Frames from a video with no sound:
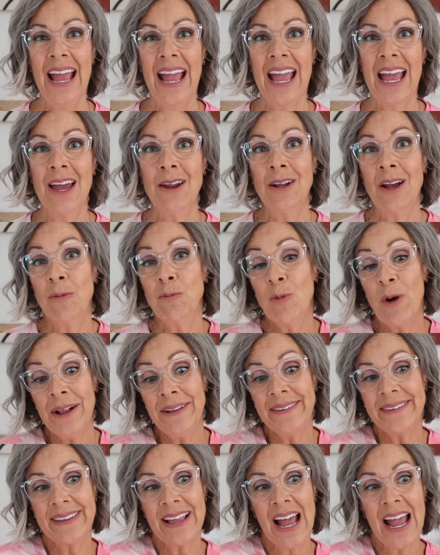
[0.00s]
And on
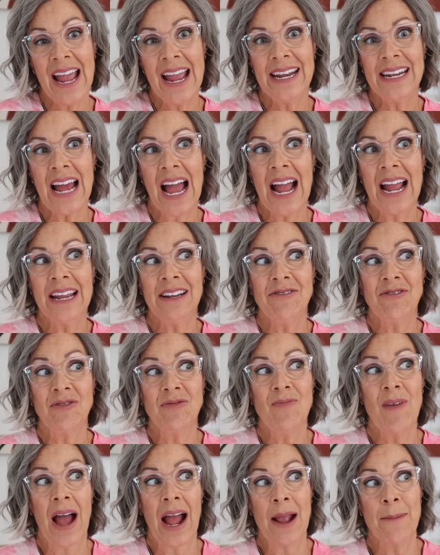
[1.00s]
one side, I
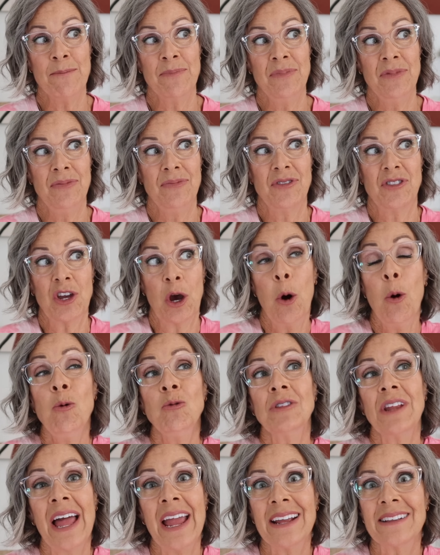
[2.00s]
I
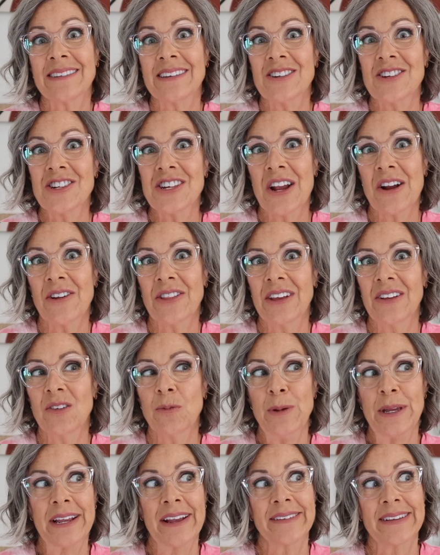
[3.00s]
don't like to share this
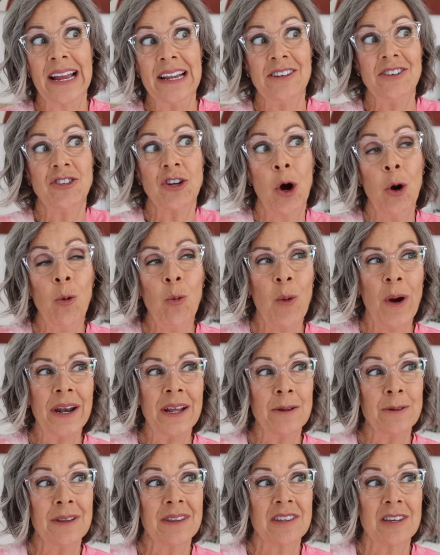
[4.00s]
because I don't want
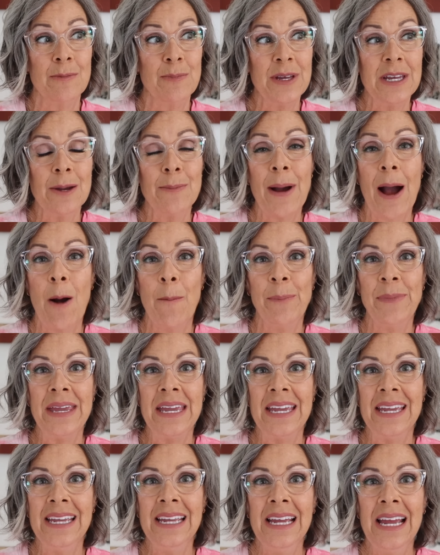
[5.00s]
it to be about
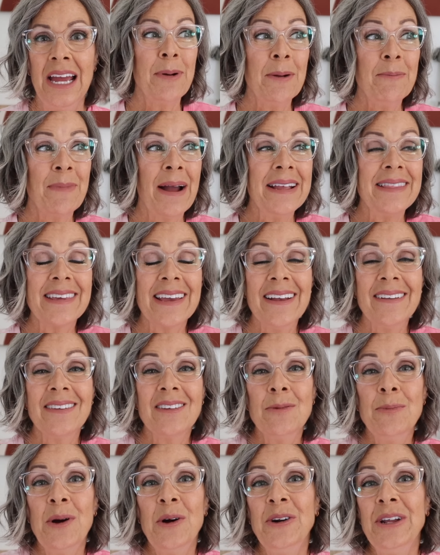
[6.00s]
me, but my
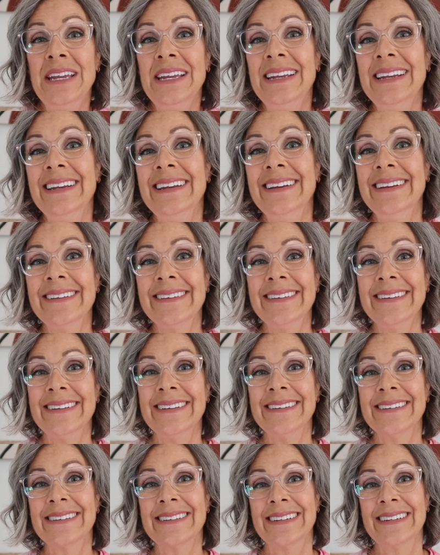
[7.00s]
testimony
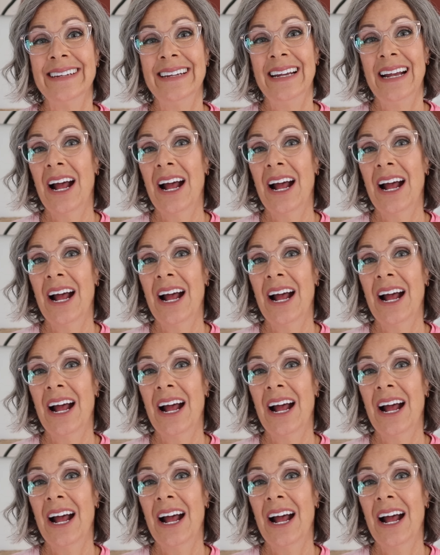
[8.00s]
isn't